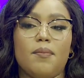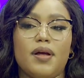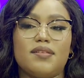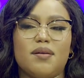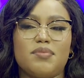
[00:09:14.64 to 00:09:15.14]

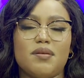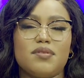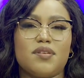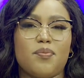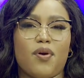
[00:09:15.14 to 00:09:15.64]
Sometimes
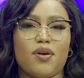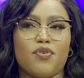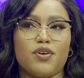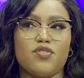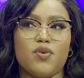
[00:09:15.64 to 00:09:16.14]
it's important for
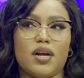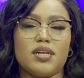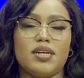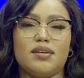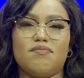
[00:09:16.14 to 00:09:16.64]
you to
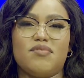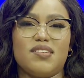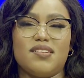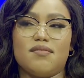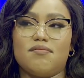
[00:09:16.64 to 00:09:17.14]
actually
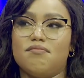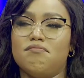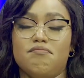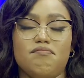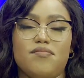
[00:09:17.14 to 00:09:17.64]
just
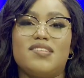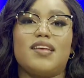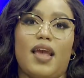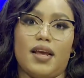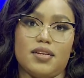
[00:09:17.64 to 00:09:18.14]

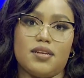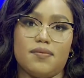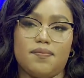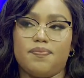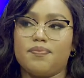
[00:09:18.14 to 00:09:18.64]
say it.
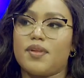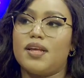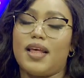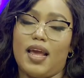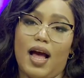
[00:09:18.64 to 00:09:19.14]

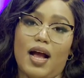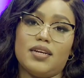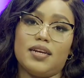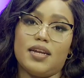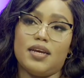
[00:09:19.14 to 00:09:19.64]
Like,
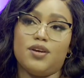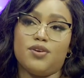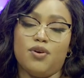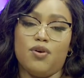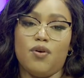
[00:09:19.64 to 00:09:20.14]
actually, you
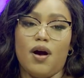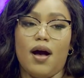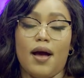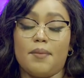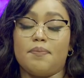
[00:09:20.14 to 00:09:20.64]
know,
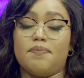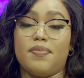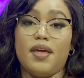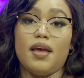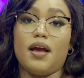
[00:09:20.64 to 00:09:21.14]
I
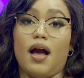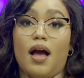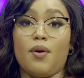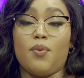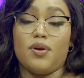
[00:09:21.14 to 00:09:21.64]
think
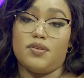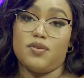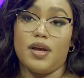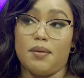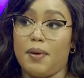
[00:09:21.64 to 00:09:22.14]
I want to
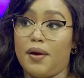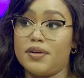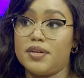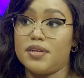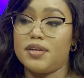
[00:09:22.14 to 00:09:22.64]
get
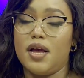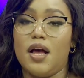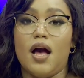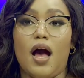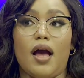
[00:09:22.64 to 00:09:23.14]
married.
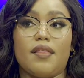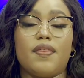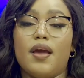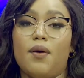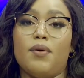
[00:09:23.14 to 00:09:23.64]
I
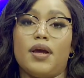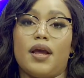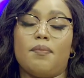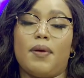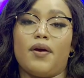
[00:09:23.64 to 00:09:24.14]
think I want to
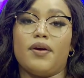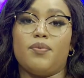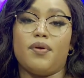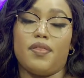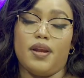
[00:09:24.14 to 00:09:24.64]
get married
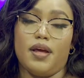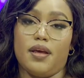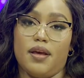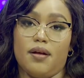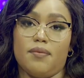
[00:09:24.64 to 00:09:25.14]
within a year.